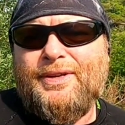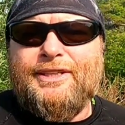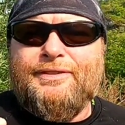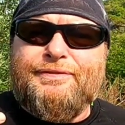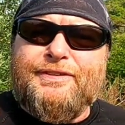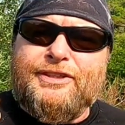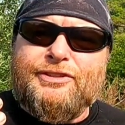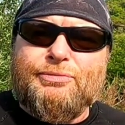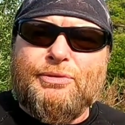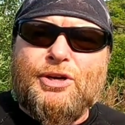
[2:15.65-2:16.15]
And the
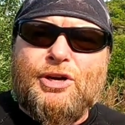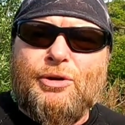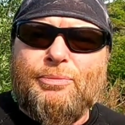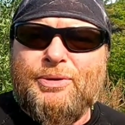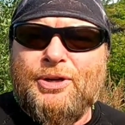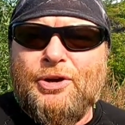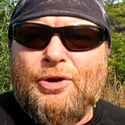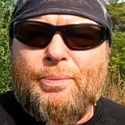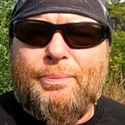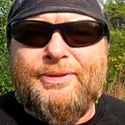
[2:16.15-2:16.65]
fish were
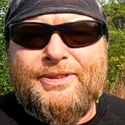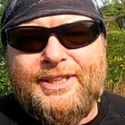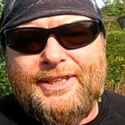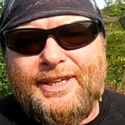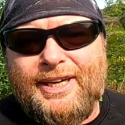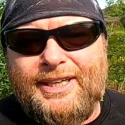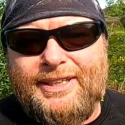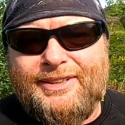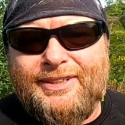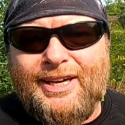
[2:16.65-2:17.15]
coming up in the
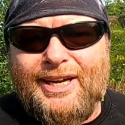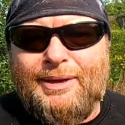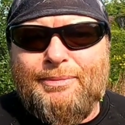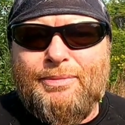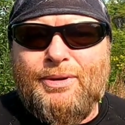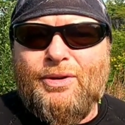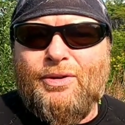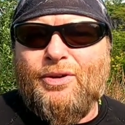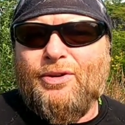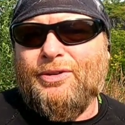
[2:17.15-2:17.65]
night
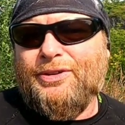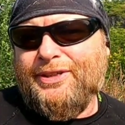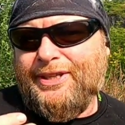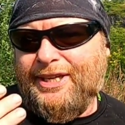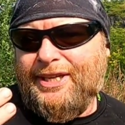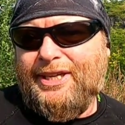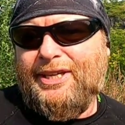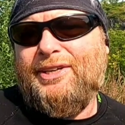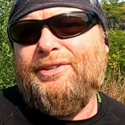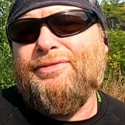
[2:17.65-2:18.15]
time or in
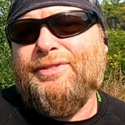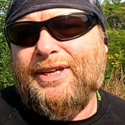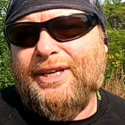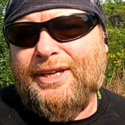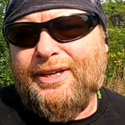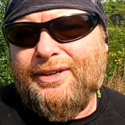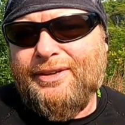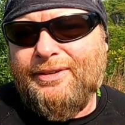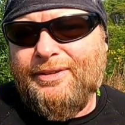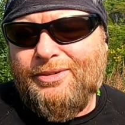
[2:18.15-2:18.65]
the
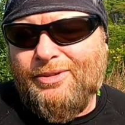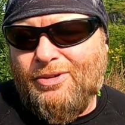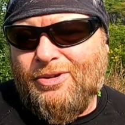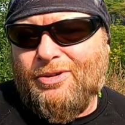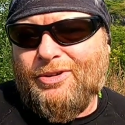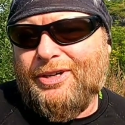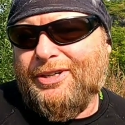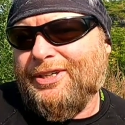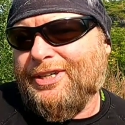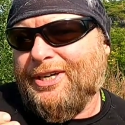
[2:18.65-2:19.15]
evening
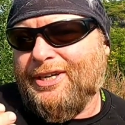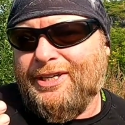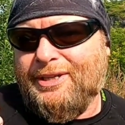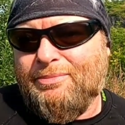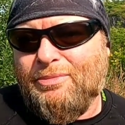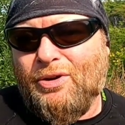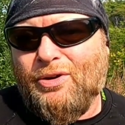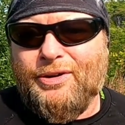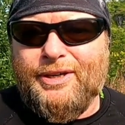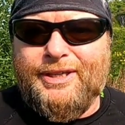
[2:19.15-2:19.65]
or in
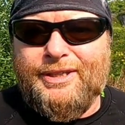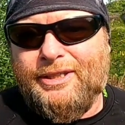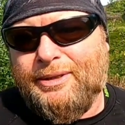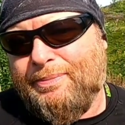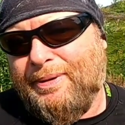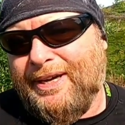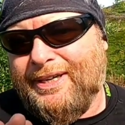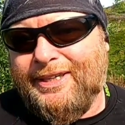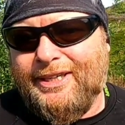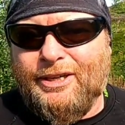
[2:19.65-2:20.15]
early morning,
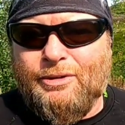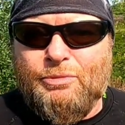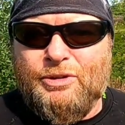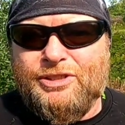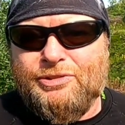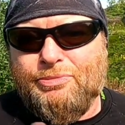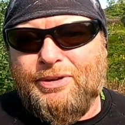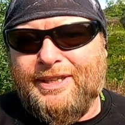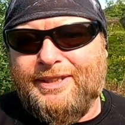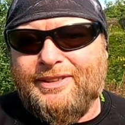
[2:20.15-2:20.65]
depending on
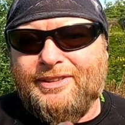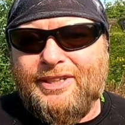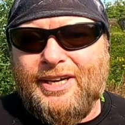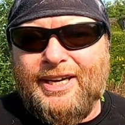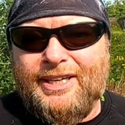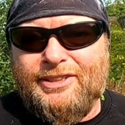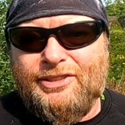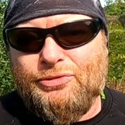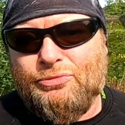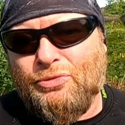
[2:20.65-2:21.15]
which way the
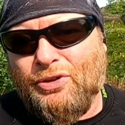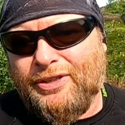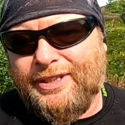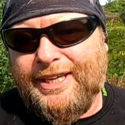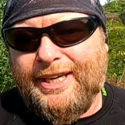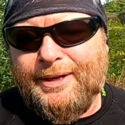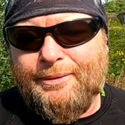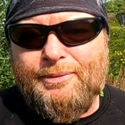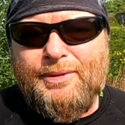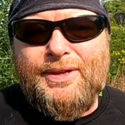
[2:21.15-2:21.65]
tide is
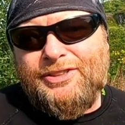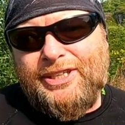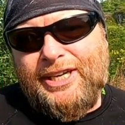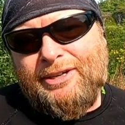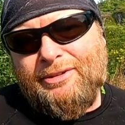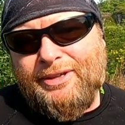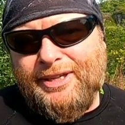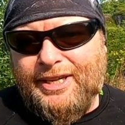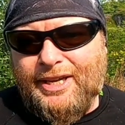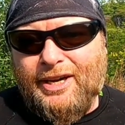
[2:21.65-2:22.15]
running.
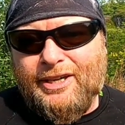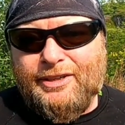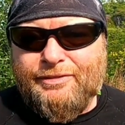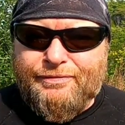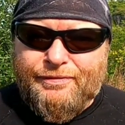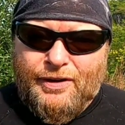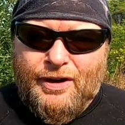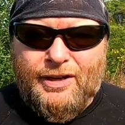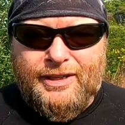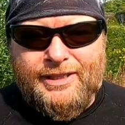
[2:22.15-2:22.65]
Generally on a
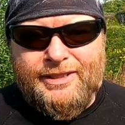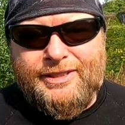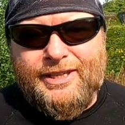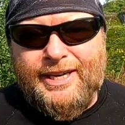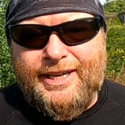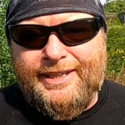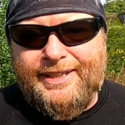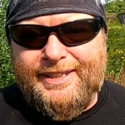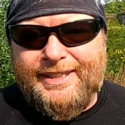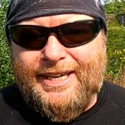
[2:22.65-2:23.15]
falling
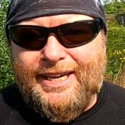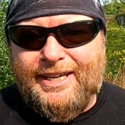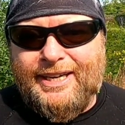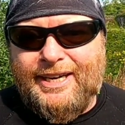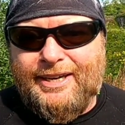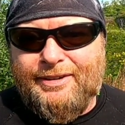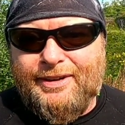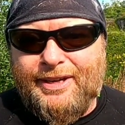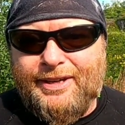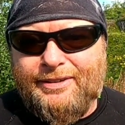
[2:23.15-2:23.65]
tide in that
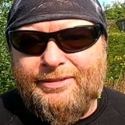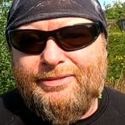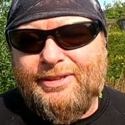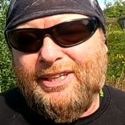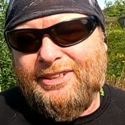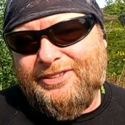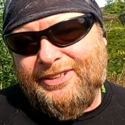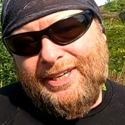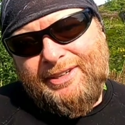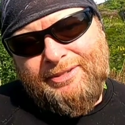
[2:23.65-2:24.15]
area,
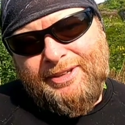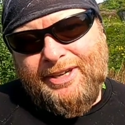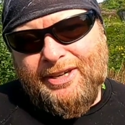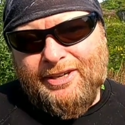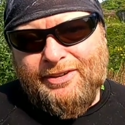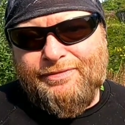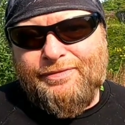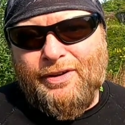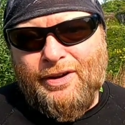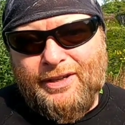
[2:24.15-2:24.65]
and generally
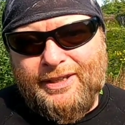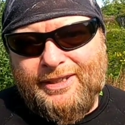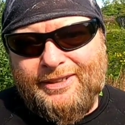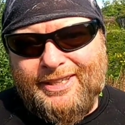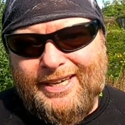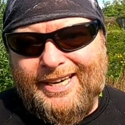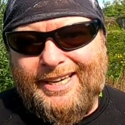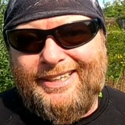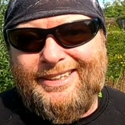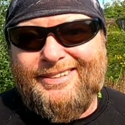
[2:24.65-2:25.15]
on a falling
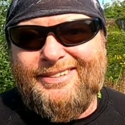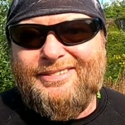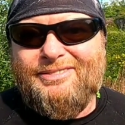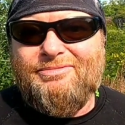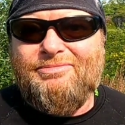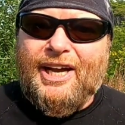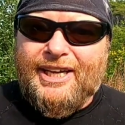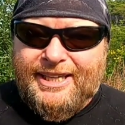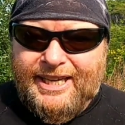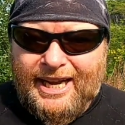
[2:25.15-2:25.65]
tide,
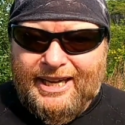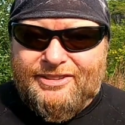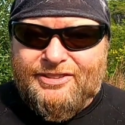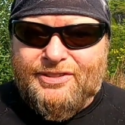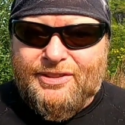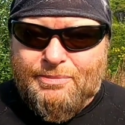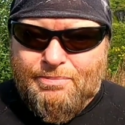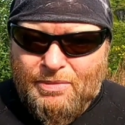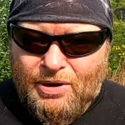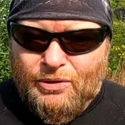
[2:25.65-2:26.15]
I
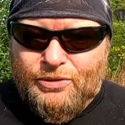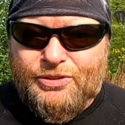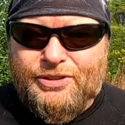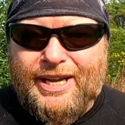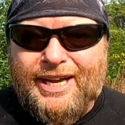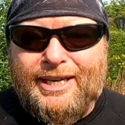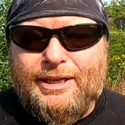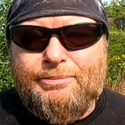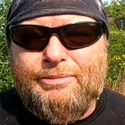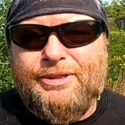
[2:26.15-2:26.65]
catch the most
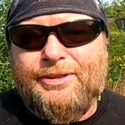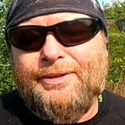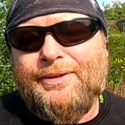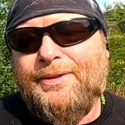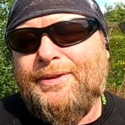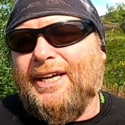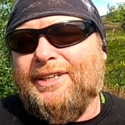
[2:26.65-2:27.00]
halibut.